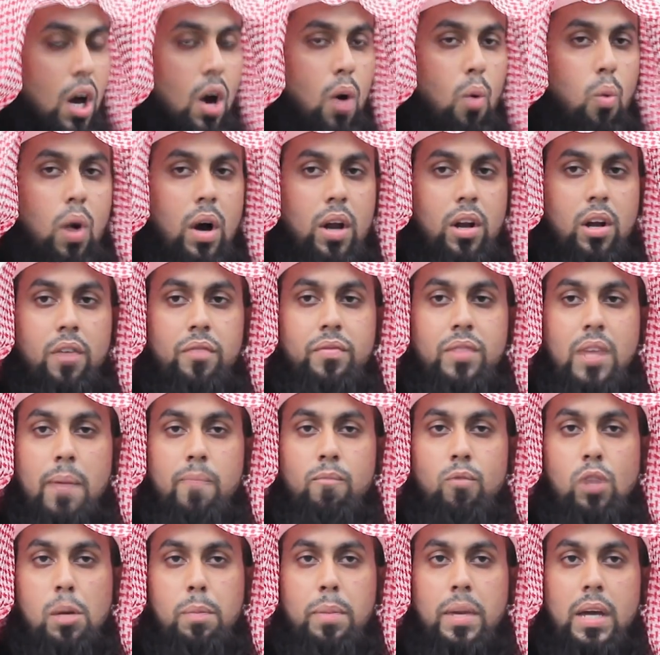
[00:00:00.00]
One of them
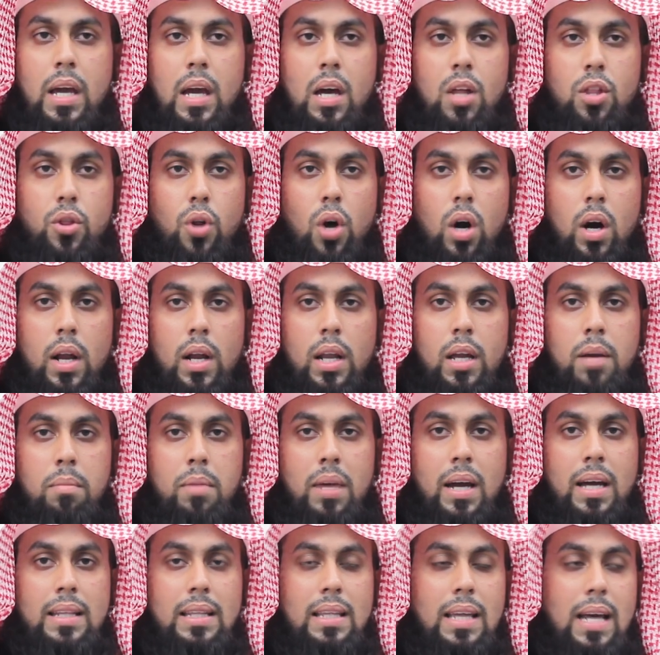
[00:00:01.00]
will be a zalim
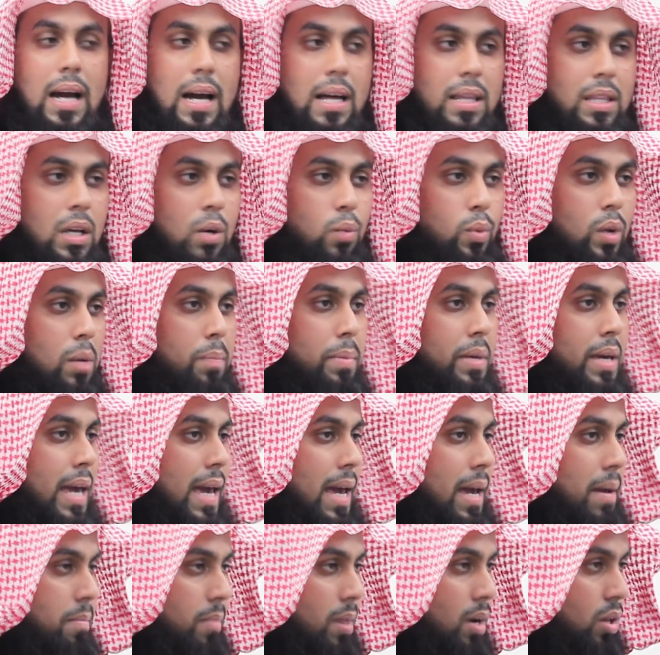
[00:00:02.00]
and the other will be
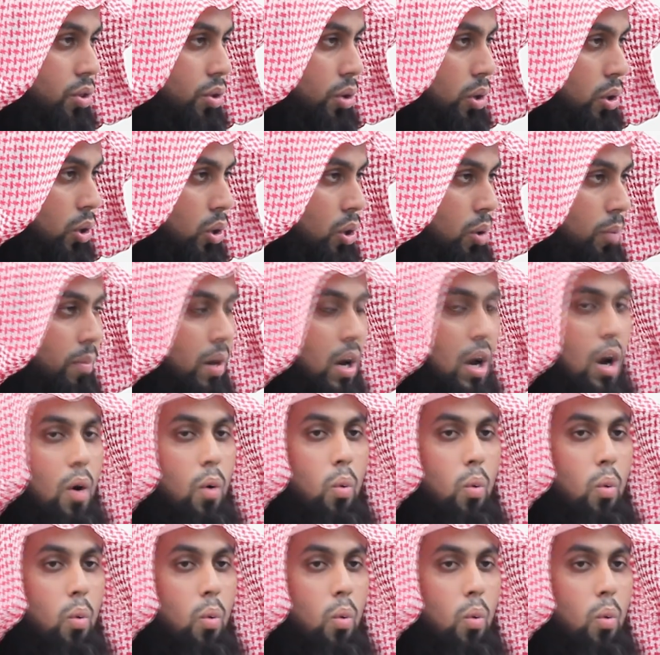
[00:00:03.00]
a mazloom.